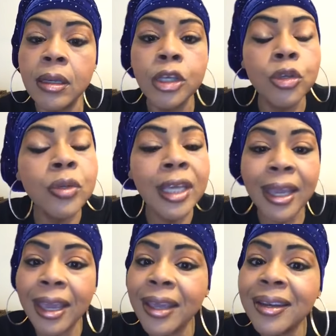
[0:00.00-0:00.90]
You
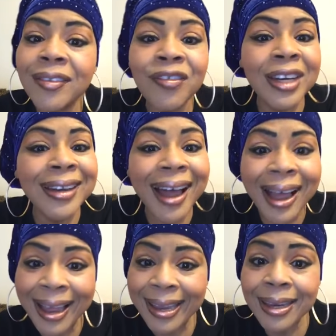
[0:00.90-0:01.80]
can't
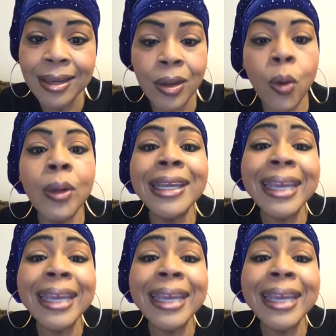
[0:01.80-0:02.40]
rely on